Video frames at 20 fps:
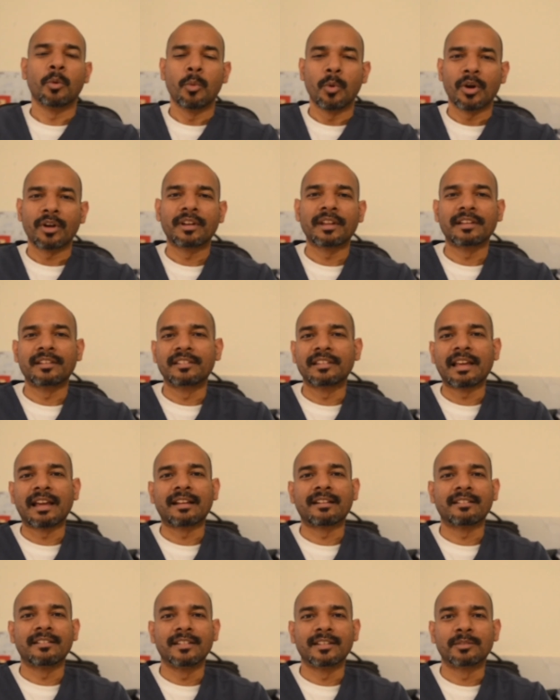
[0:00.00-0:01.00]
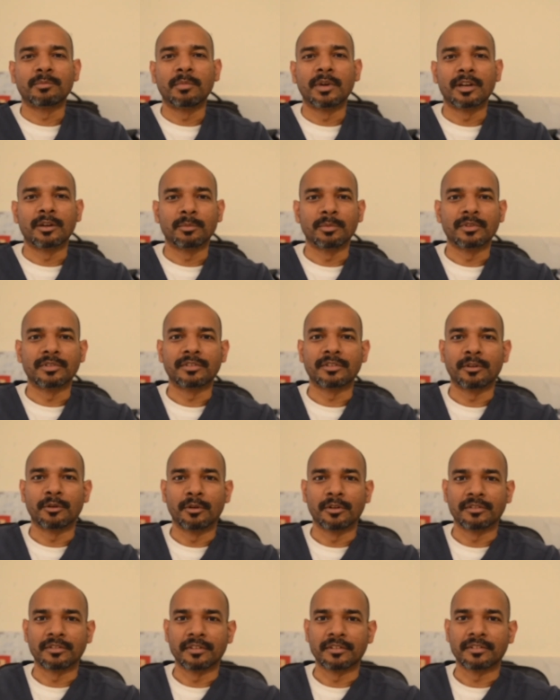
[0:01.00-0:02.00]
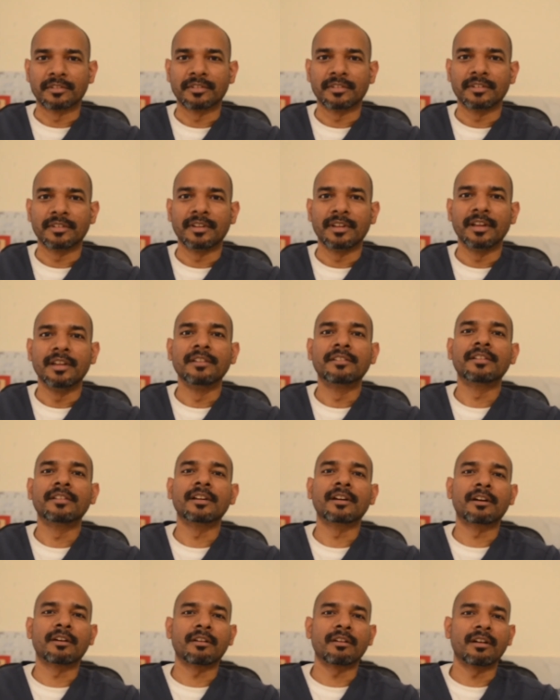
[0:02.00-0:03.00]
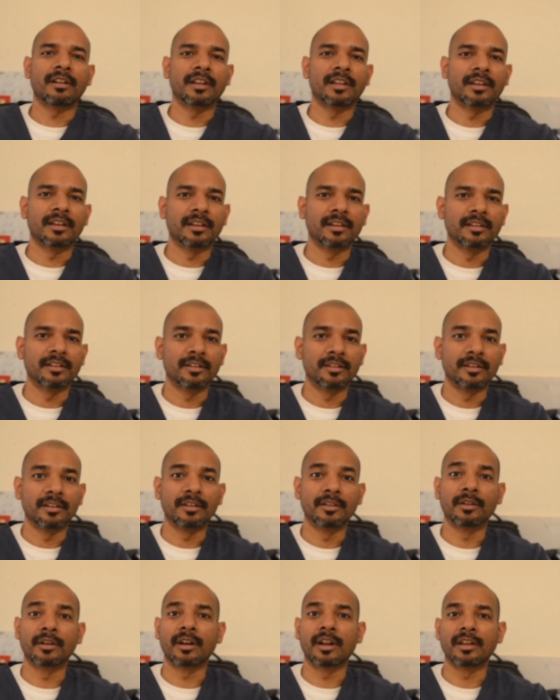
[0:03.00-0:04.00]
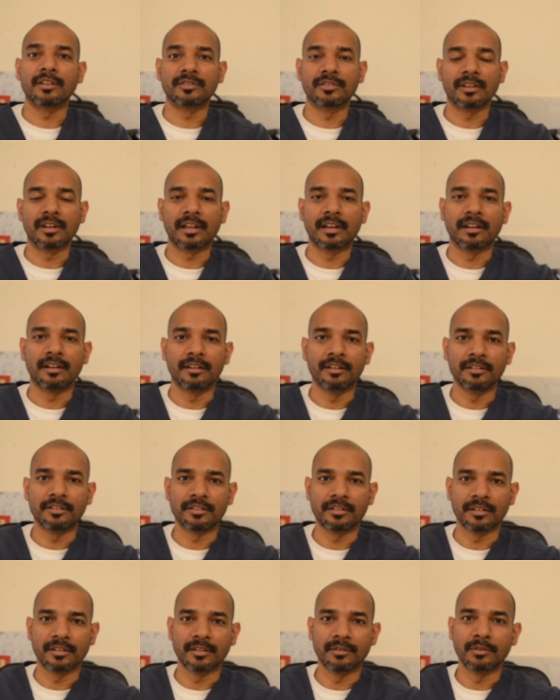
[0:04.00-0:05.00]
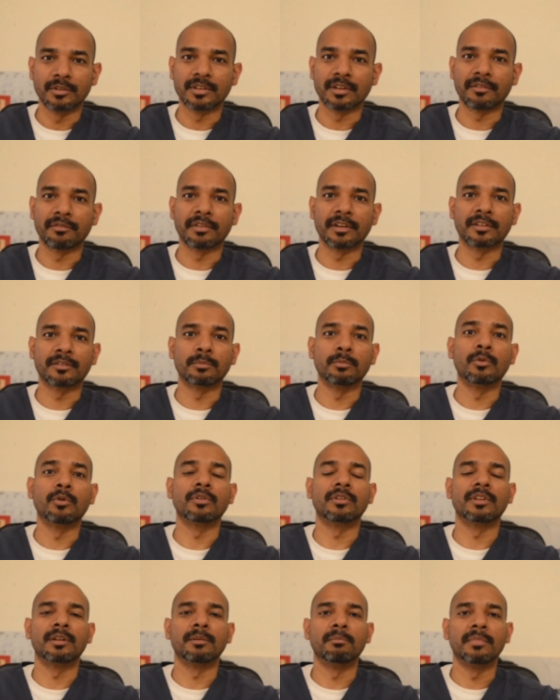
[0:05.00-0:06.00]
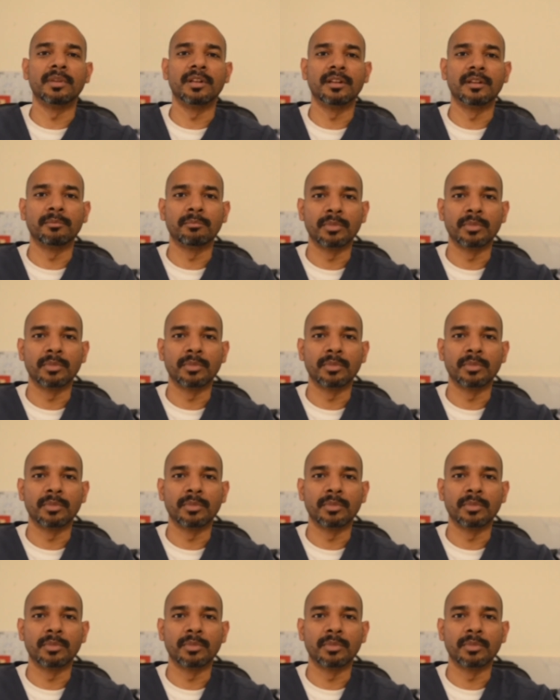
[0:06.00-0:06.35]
what exactly is multiple sclerosis? It's a chronic neurological condition which affects more than 1 million